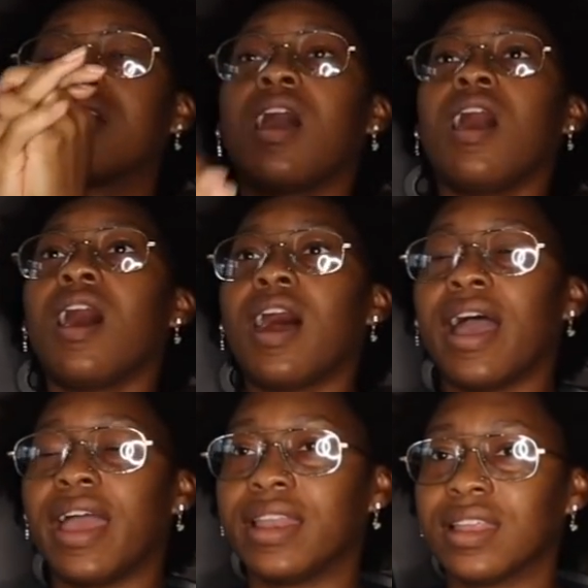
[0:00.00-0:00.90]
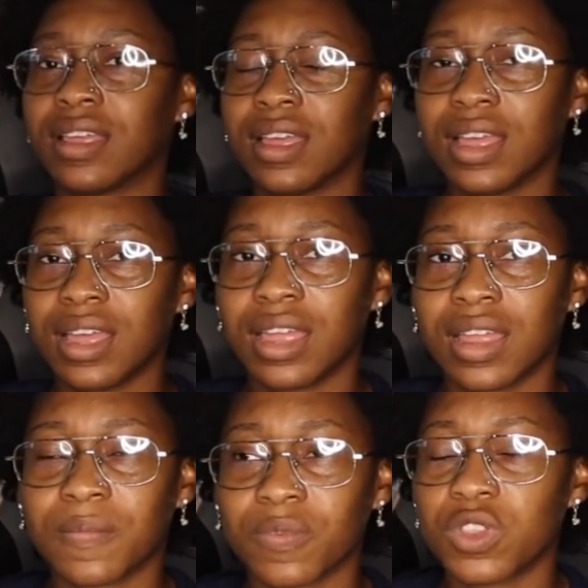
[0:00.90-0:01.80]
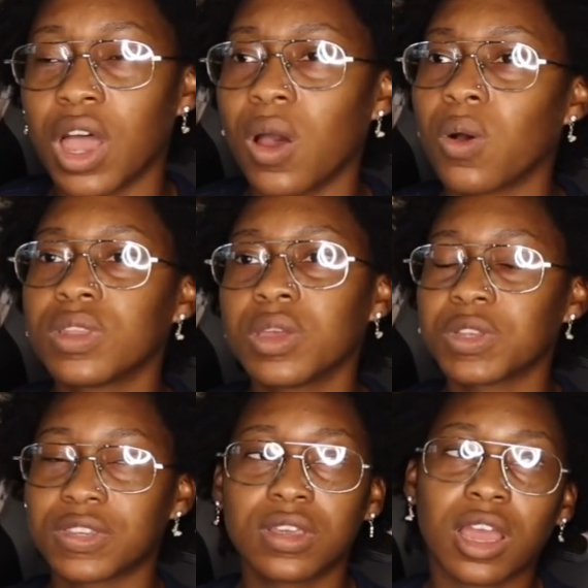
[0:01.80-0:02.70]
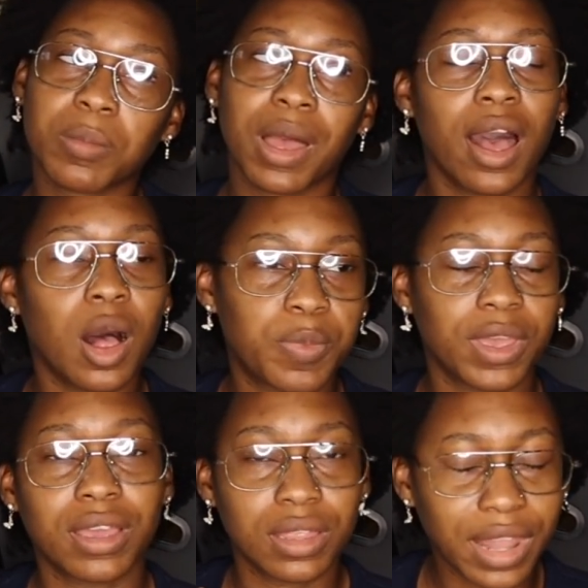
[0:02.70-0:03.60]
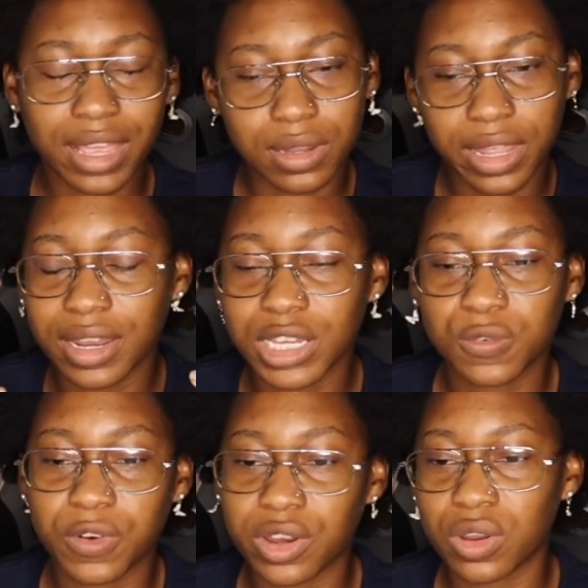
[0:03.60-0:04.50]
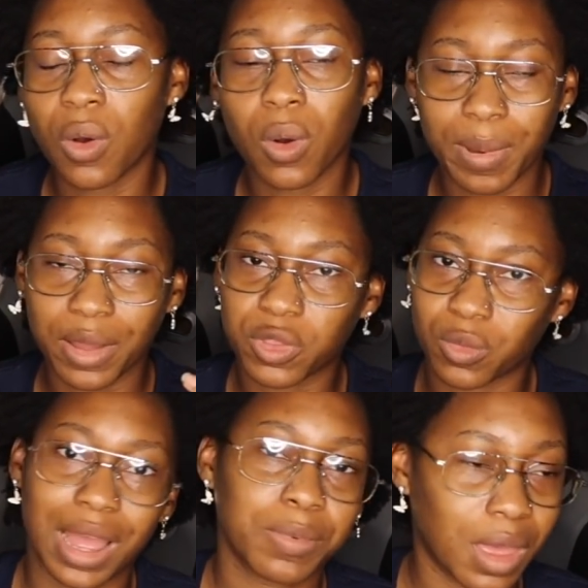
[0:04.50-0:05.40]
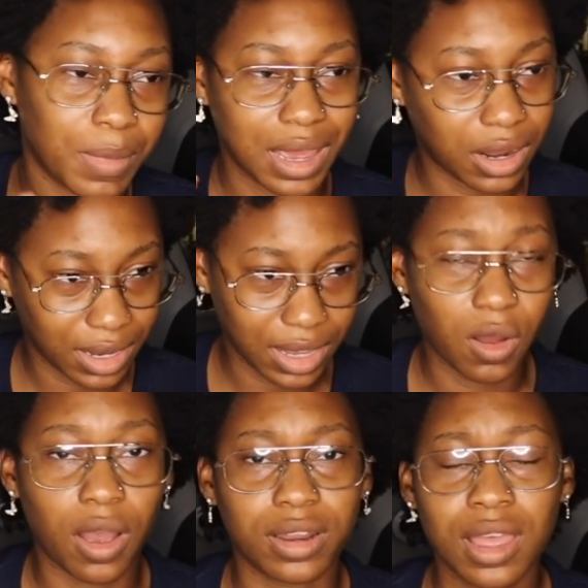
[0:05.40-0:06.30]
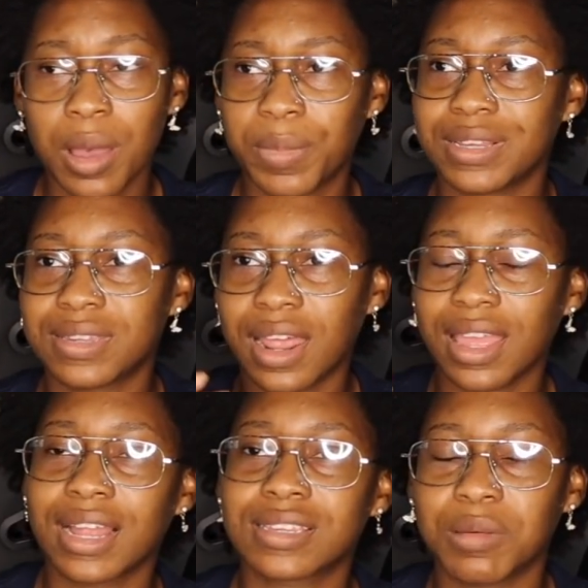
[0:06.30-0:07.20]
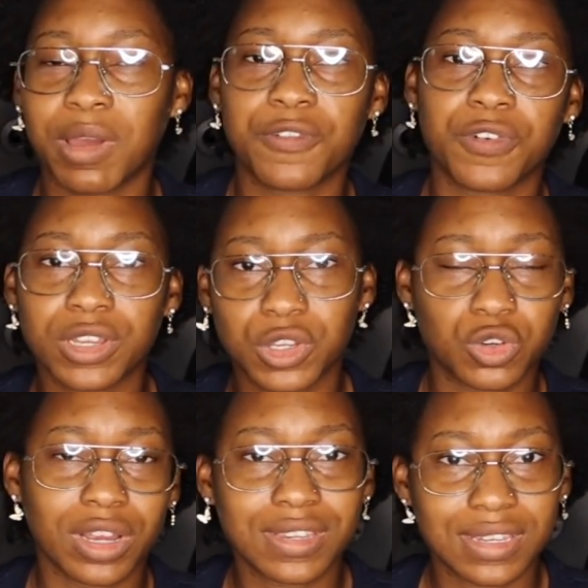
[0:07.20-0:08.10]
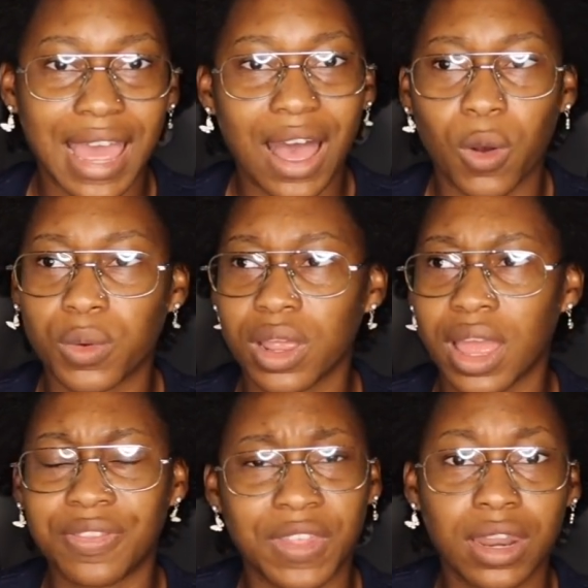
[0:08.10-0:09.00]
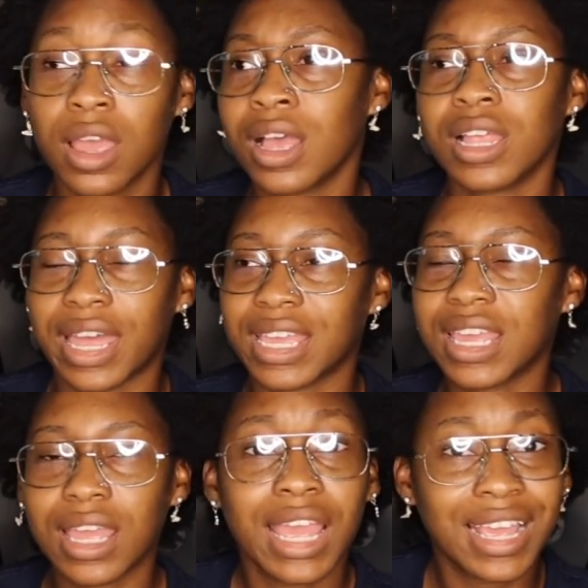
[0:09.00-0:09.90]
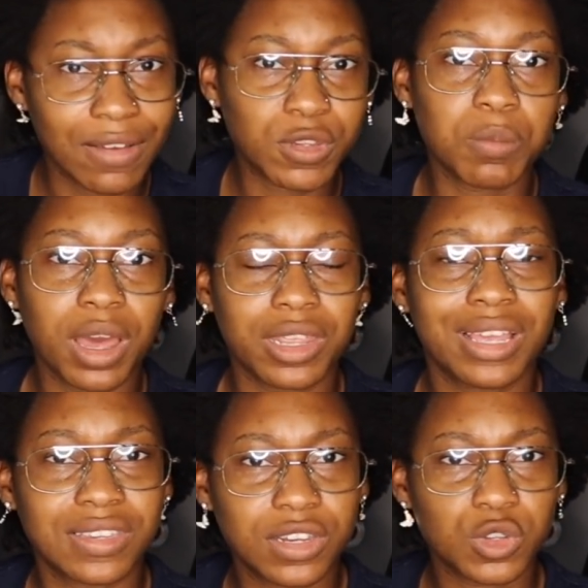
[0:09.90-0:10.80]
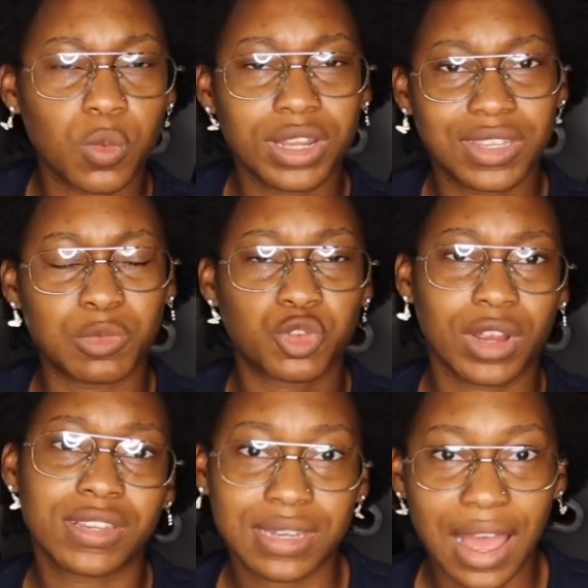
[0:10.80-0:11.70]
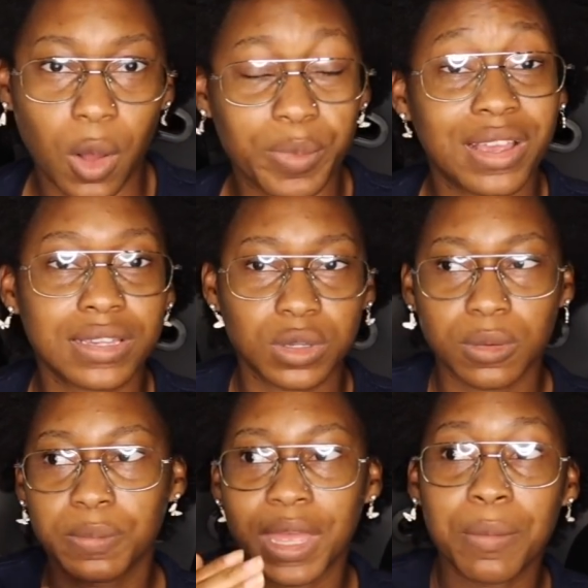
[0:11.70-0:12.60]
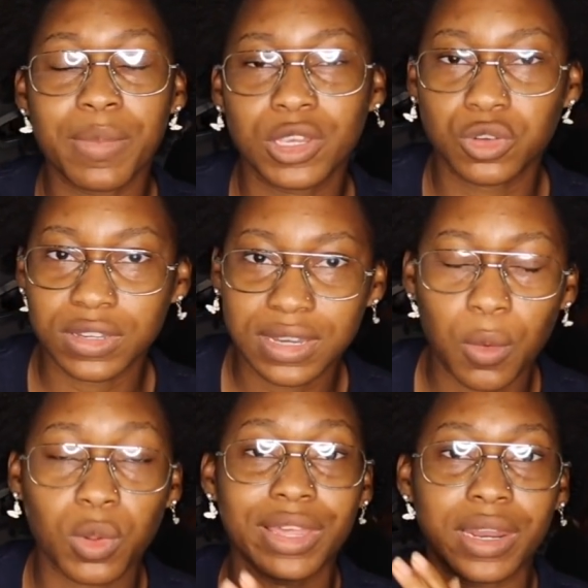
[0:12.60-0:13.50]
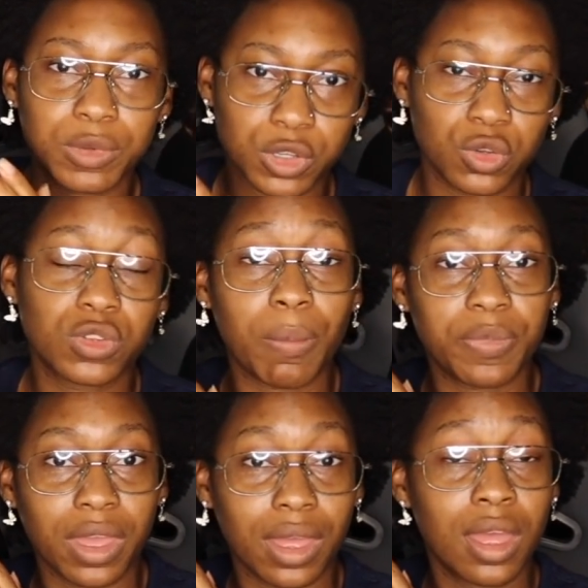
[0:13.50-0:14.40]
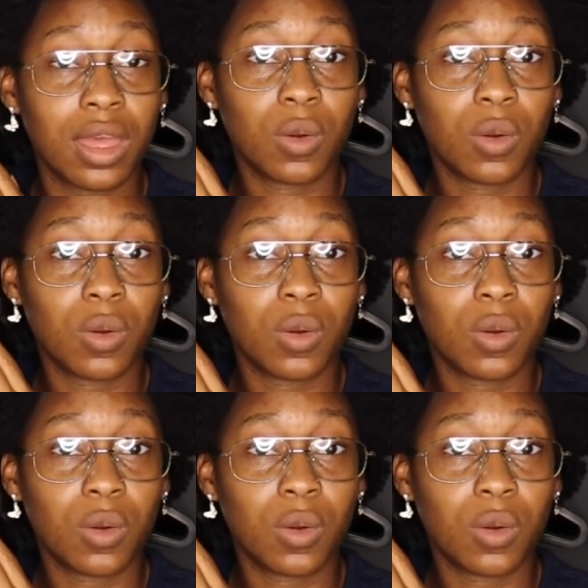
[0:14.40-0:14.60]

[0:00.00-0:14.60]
god! Not only was he talking about helping, like letting his friend know about the rap game and how to get on, but he said I can't see my friend stressed out, and that, like, he, he gives him money because he doesn't want to see him stressed out, because him being stressed out will lead him to do something